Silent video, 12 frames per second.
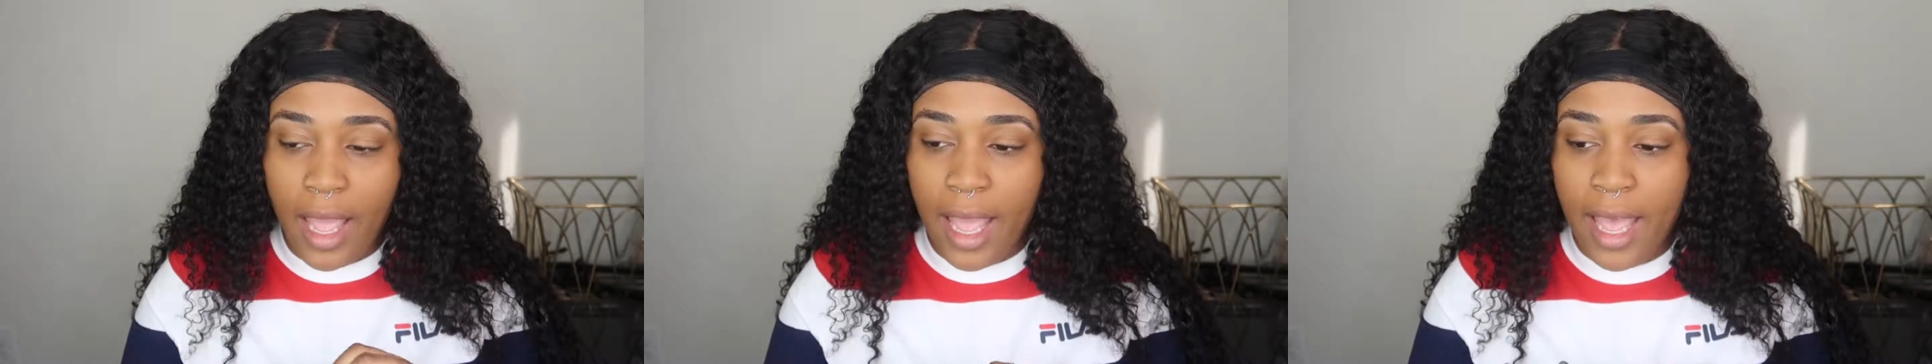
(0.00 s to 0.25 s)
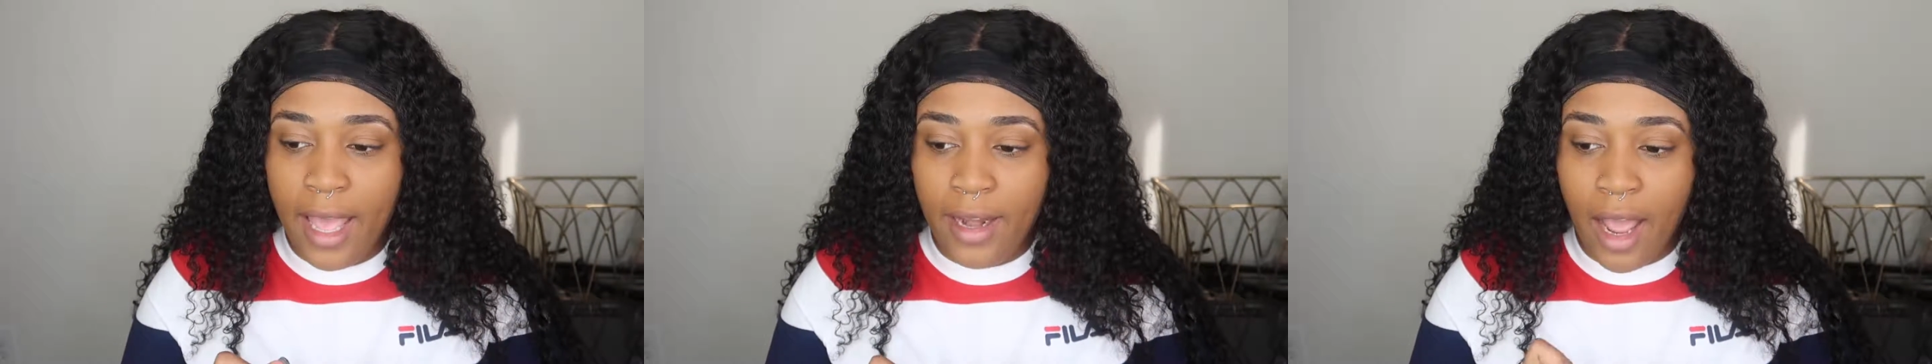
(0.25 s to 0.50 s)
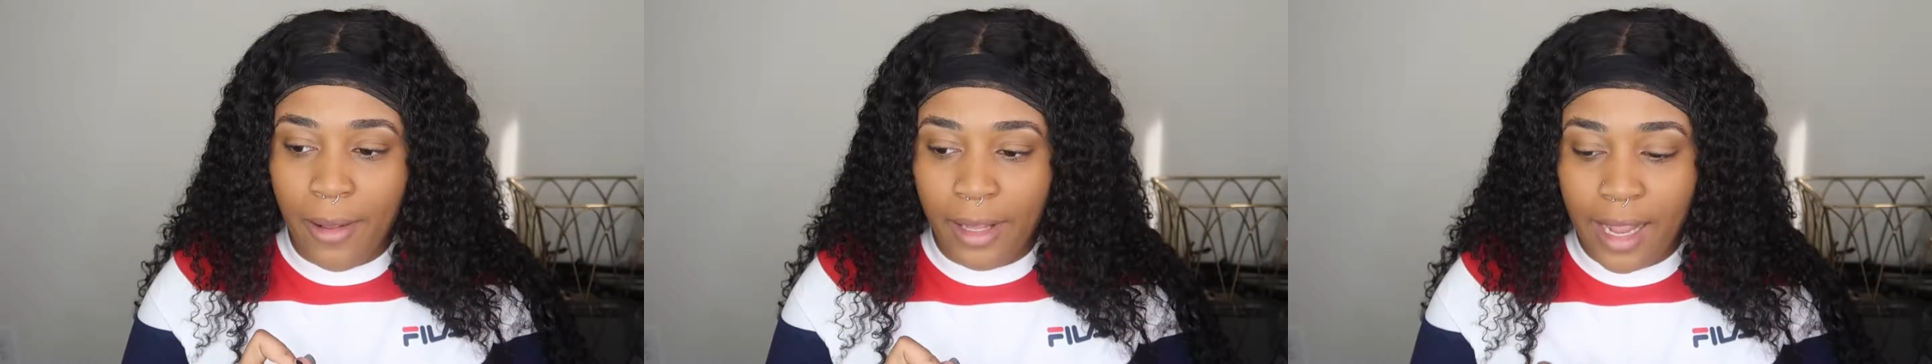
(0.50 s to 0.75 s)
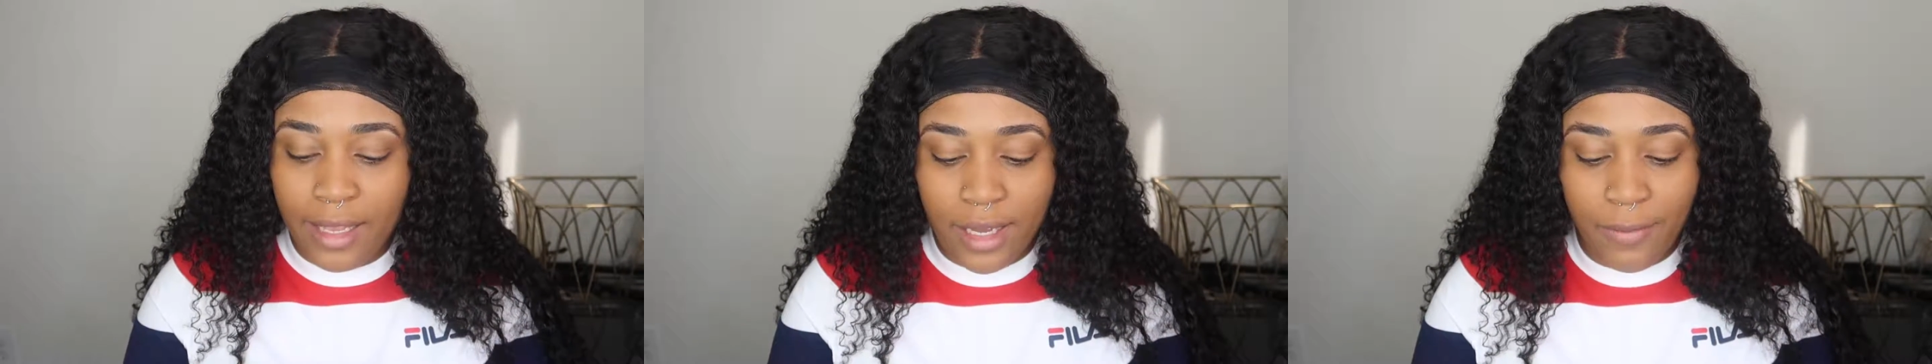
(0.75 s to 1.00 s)
And
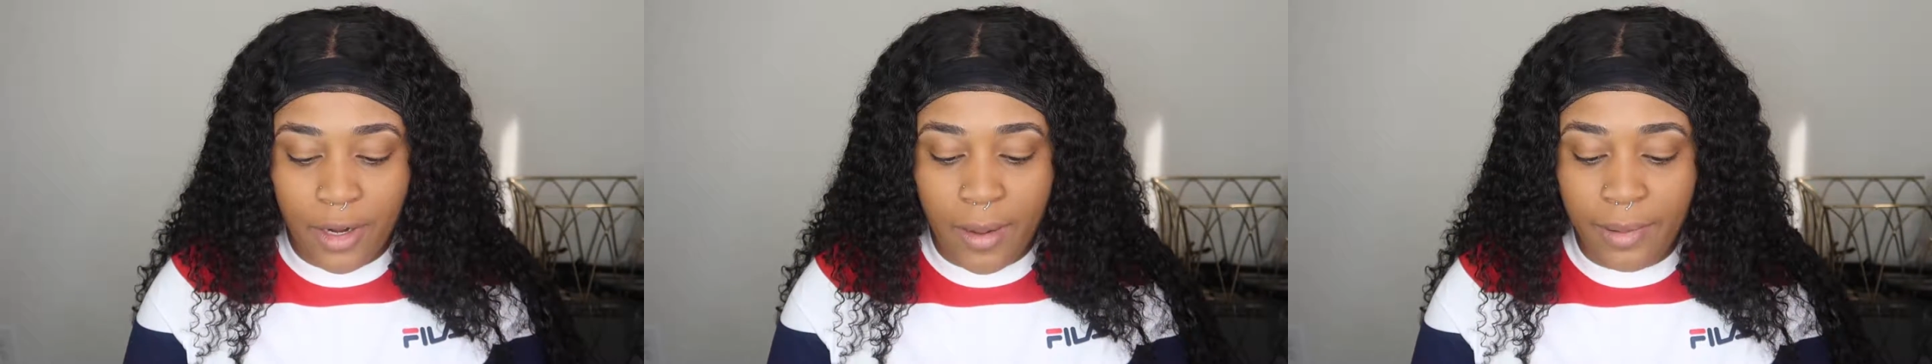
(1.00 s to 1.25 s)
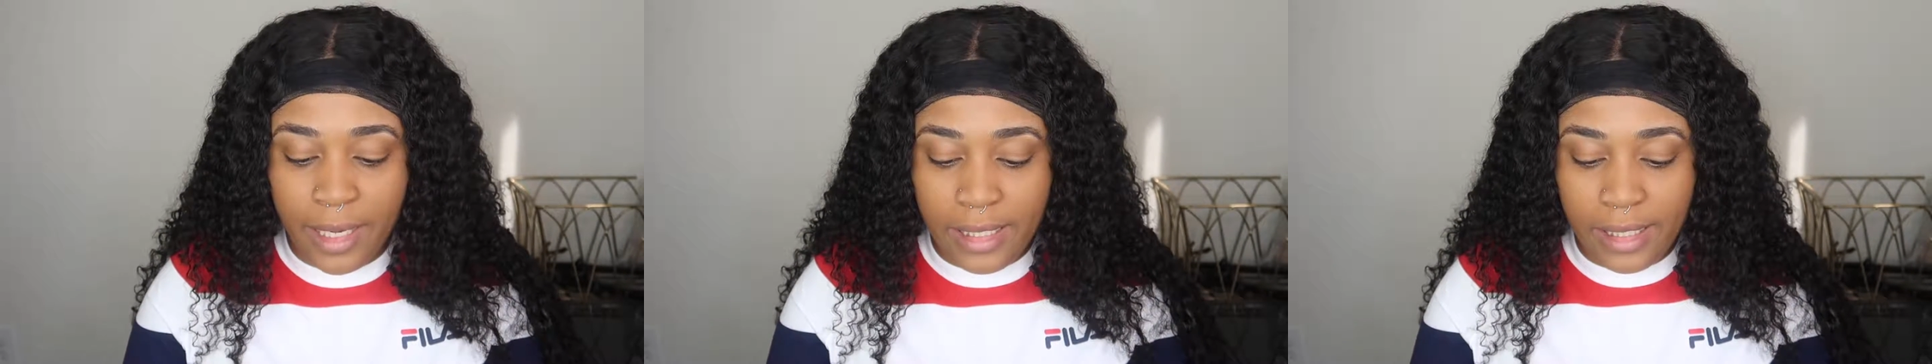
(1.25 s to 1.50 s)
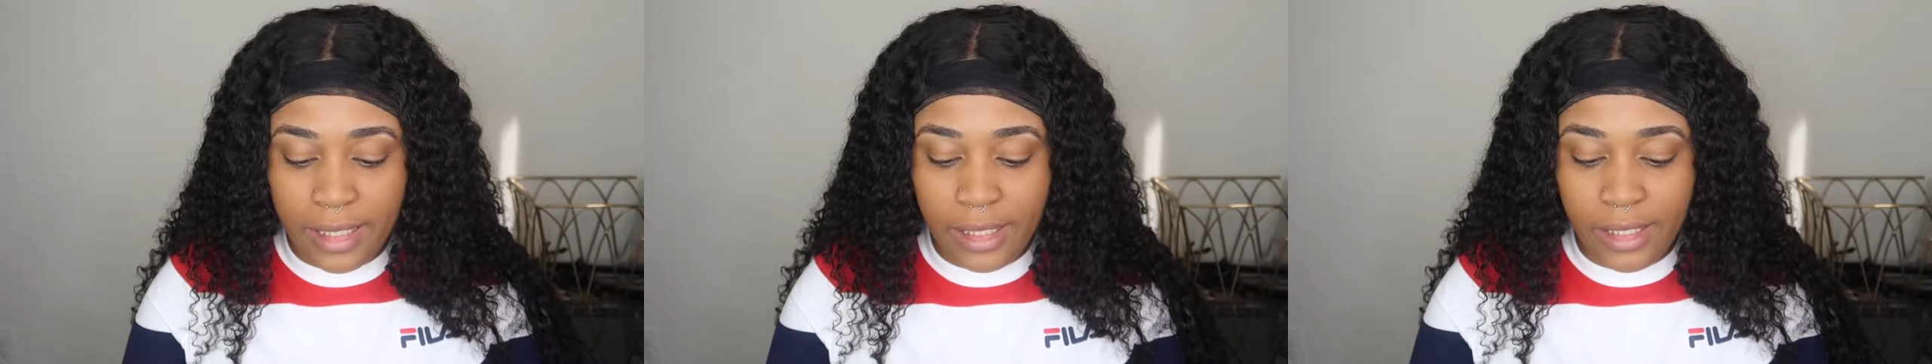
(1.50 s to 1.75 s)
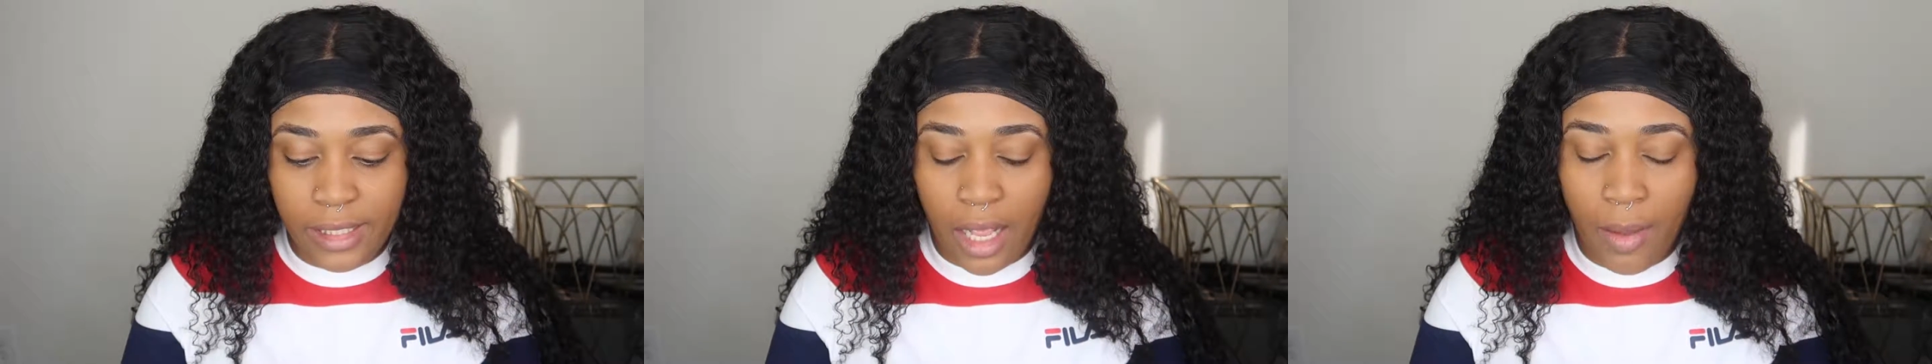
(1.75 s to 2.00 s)
like I said, I'm going to place
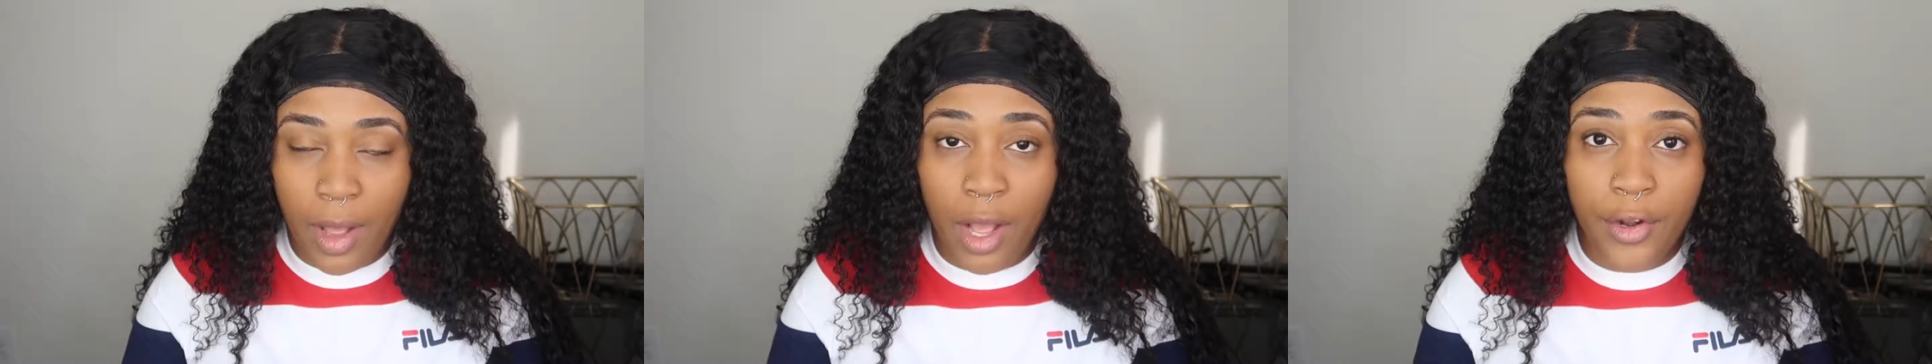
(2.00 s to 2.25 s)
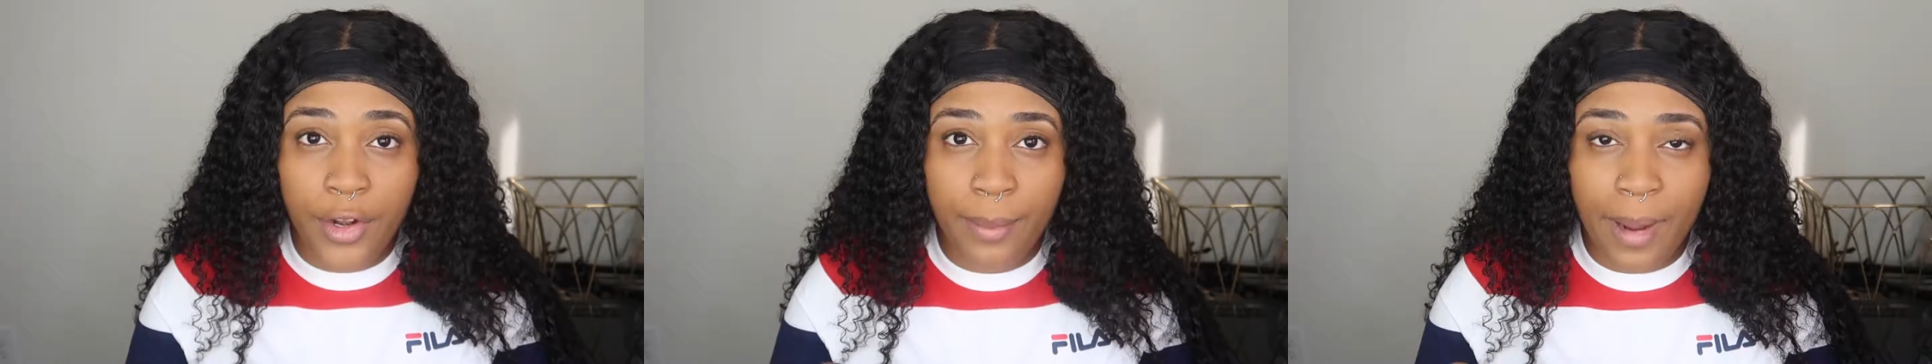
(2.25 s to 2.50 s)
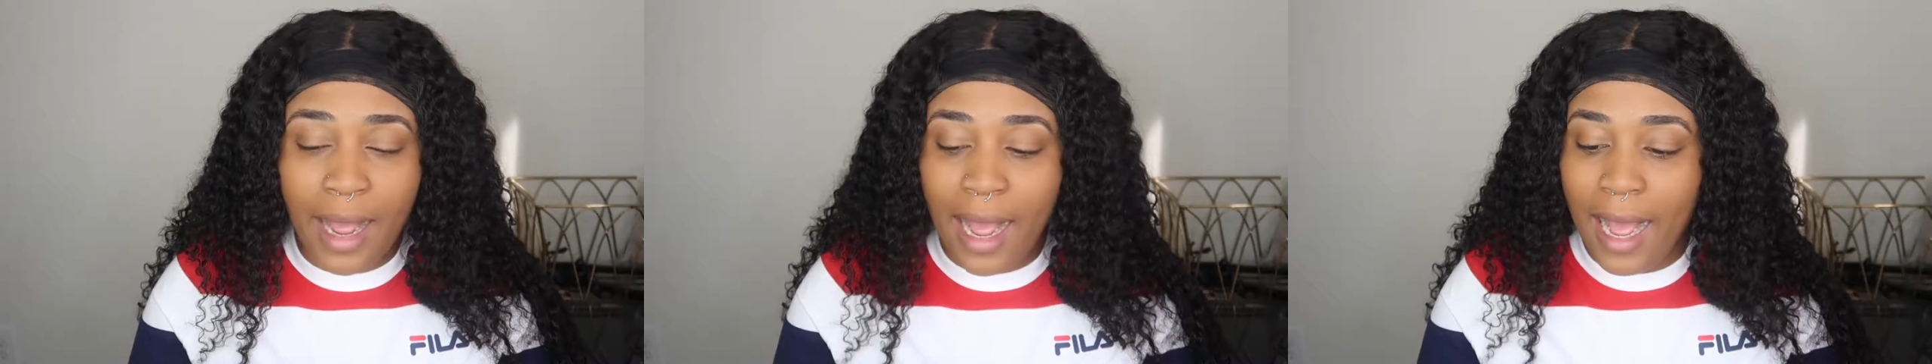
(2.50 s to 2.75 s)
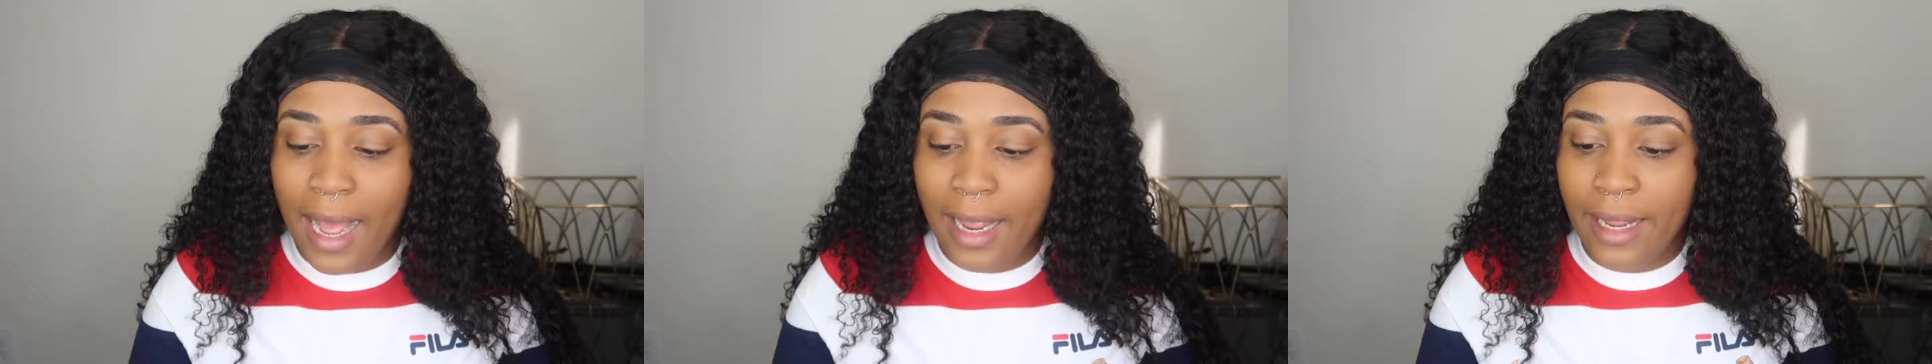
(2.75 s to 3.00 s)
this just up under my
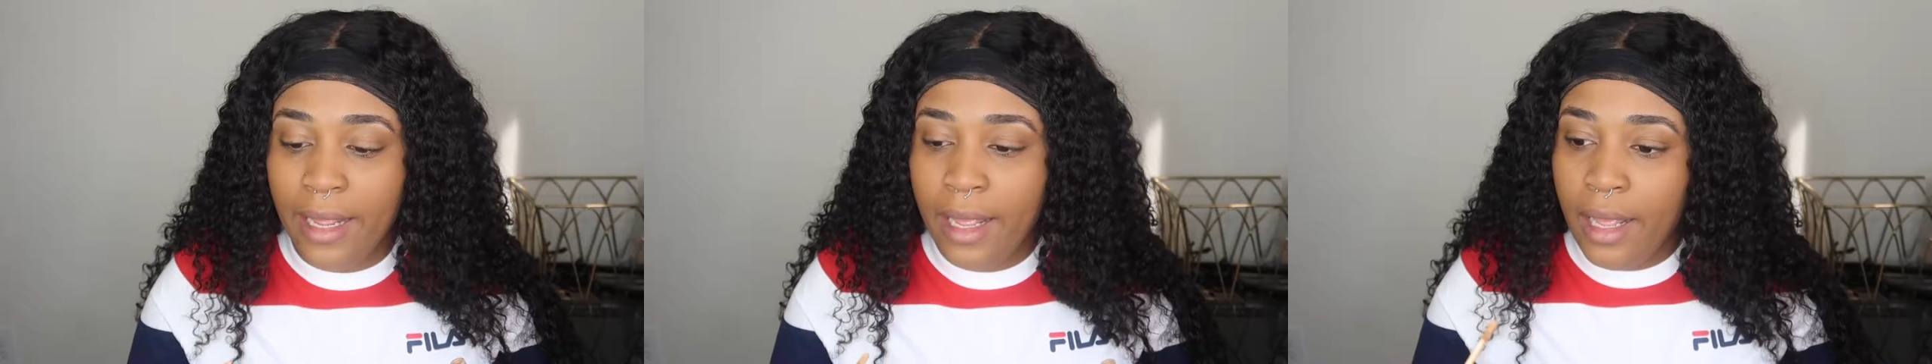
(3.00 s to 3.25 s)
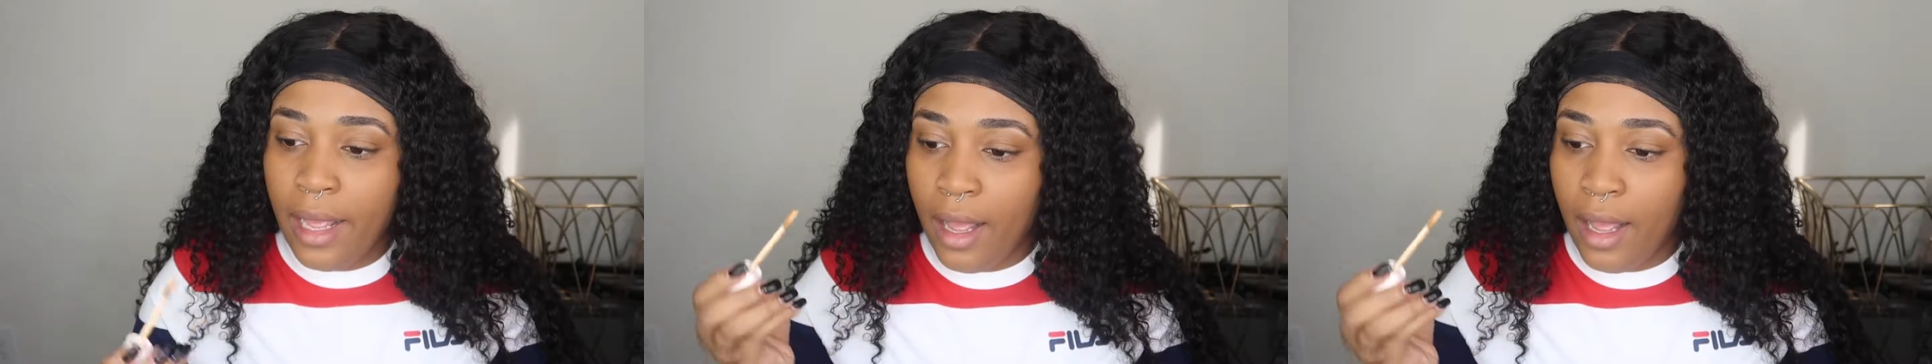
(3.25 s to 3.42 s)
eye,